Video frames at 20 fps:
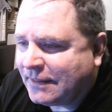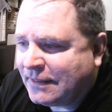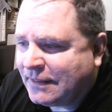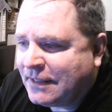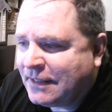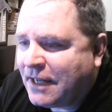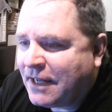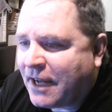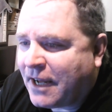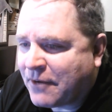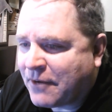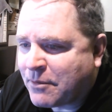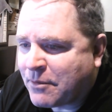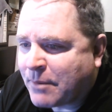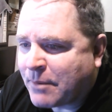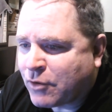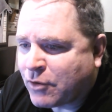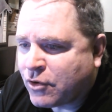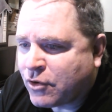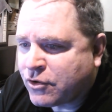I
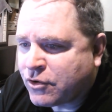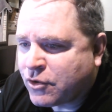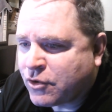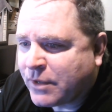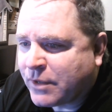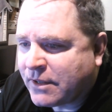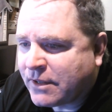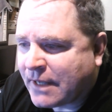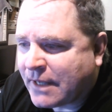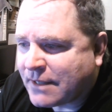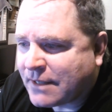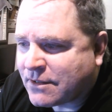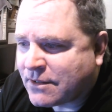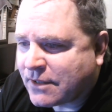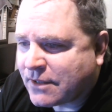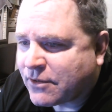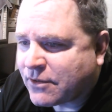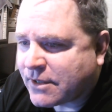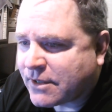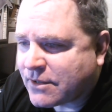remember her doing that
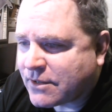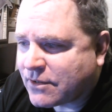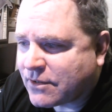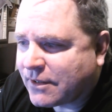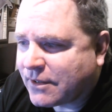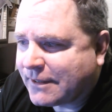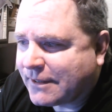series.